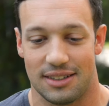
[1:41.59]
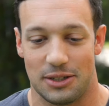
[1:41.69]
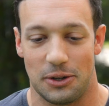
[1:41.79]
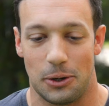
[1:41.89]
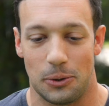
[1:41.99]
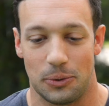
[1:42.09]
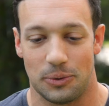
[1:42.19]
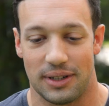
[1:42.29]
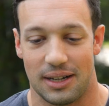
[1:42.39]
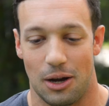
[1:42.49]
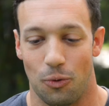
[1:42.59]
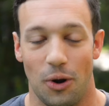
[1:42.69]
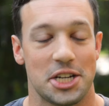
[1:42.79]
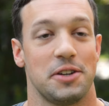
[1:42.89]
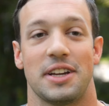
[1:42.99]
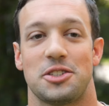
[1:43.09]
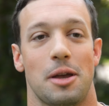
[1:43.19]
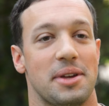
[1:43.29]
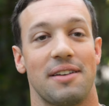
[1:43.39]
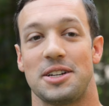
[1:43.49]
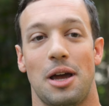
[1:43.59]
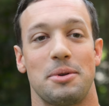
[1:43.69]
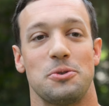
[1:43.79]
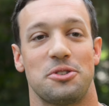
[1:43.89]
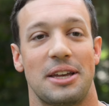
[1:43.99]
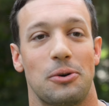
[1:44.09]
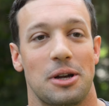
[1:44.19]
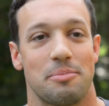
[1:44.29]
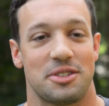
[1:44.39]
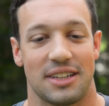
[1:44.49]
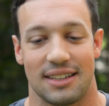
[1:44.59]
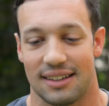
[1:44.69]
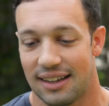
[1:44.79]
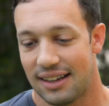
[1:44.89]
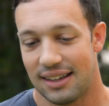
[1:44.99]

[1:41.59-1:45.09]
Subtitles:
you know, a rush of excitement every time a new sale comes in.